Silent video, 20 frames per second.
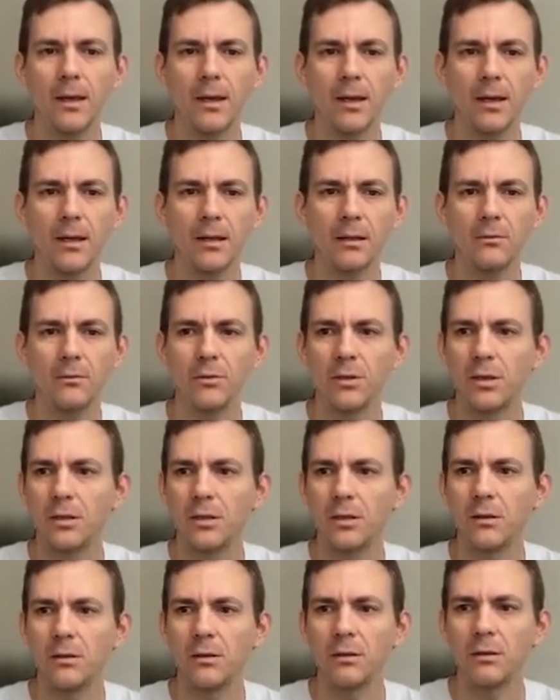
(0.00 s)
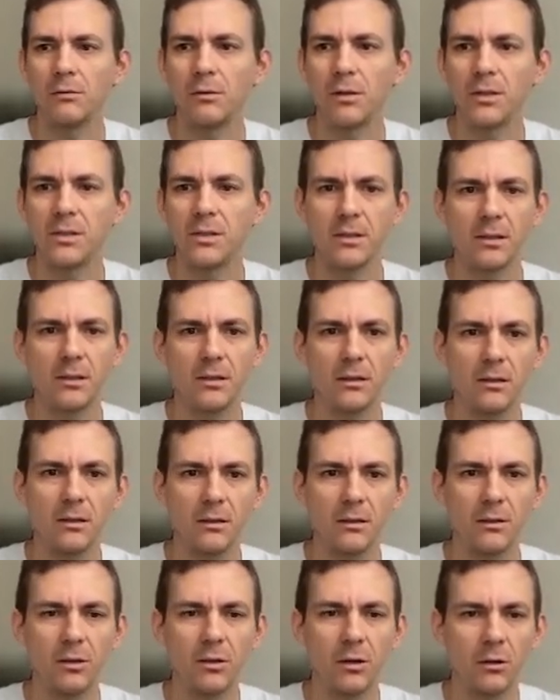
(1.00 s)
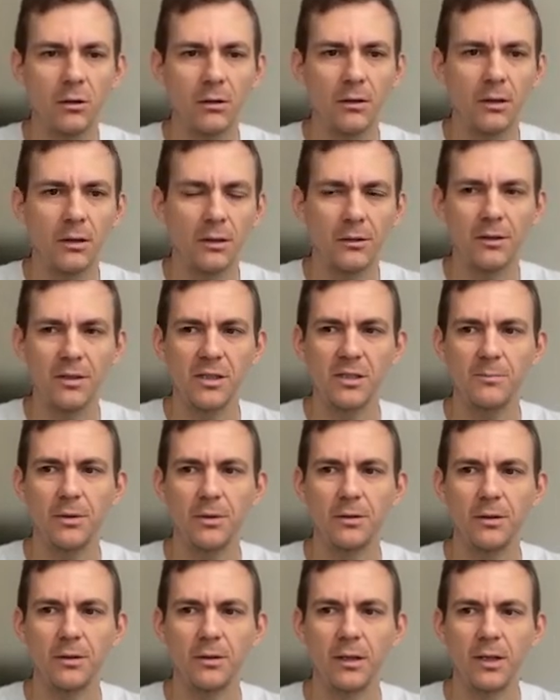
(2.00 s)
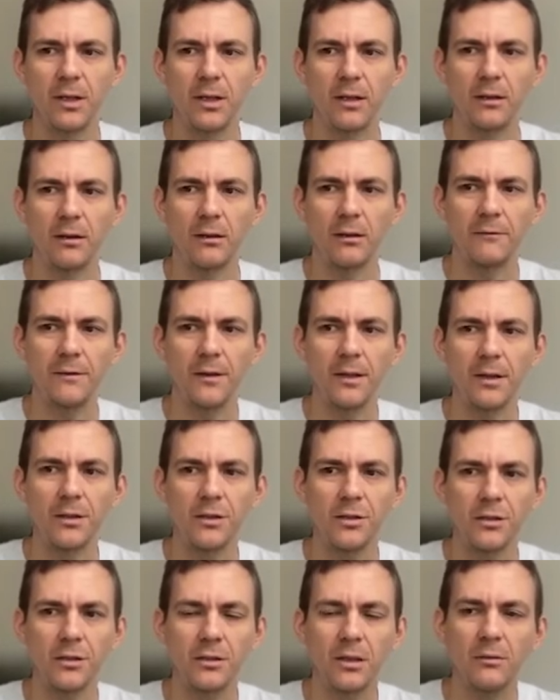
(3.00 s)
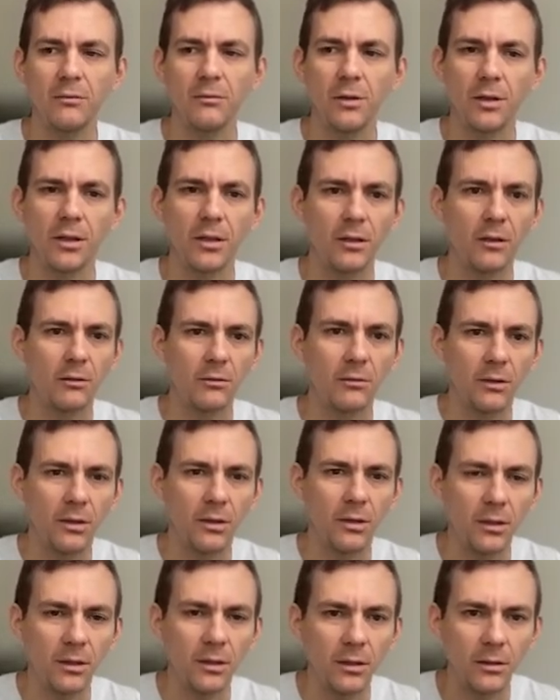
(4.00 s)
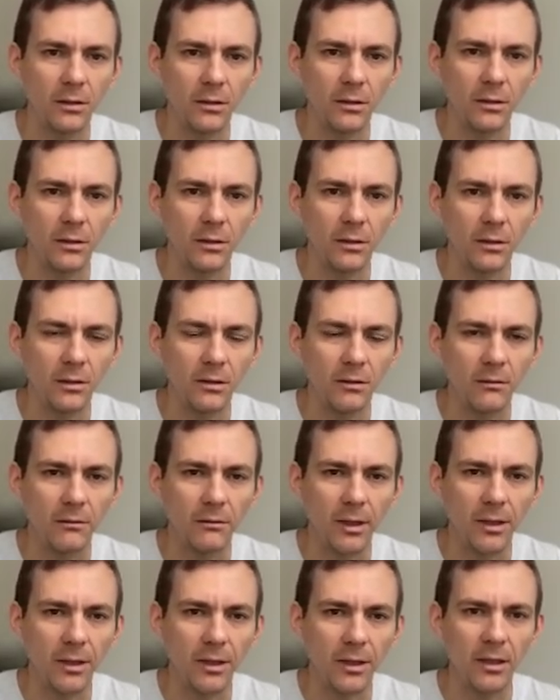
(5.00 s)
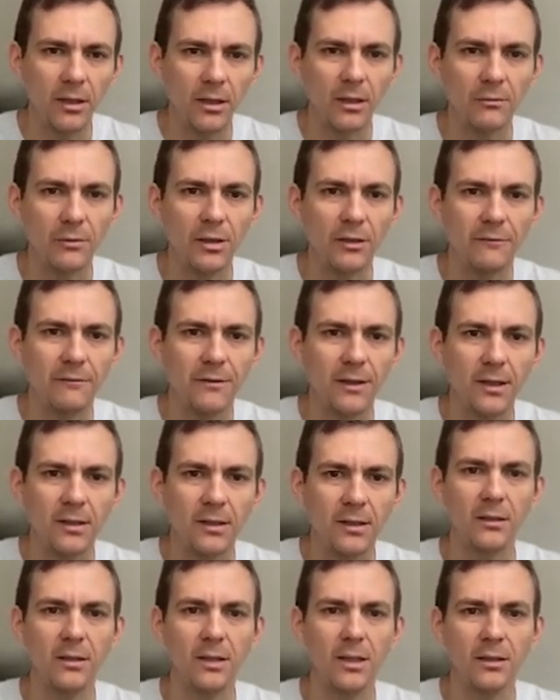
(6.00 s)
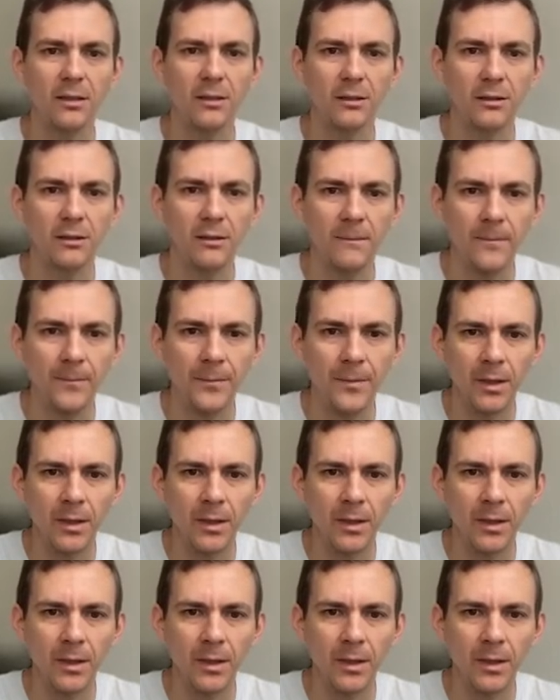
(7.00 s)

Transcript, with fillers: And we always call the corresponding handler function that we only write here and we define it later.